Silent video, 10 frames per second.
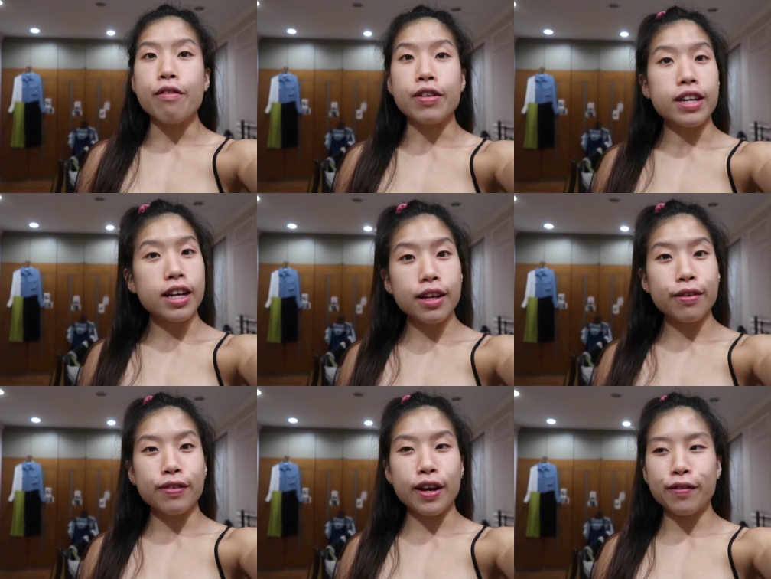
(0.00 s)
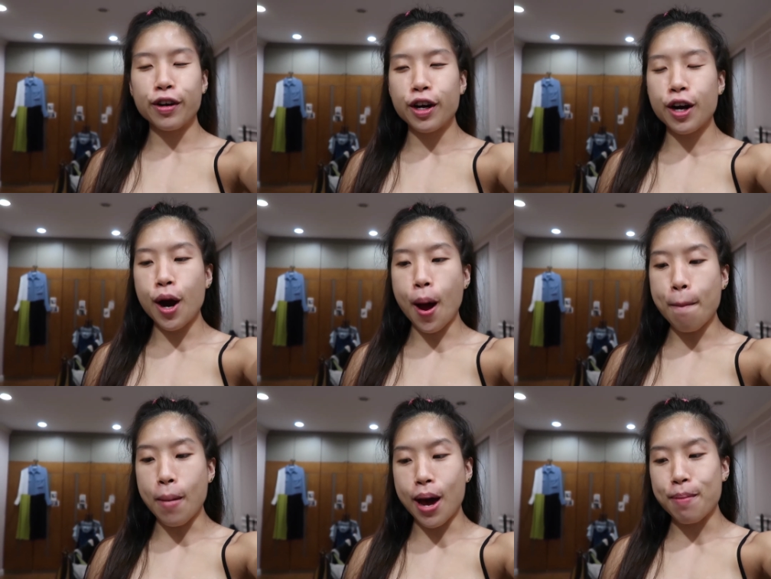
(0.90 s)
vanilla flavor
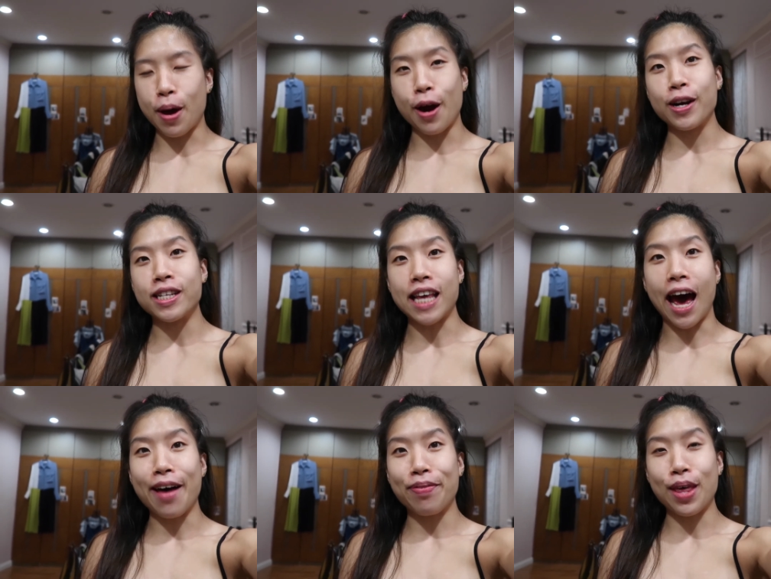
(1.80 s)
my parents had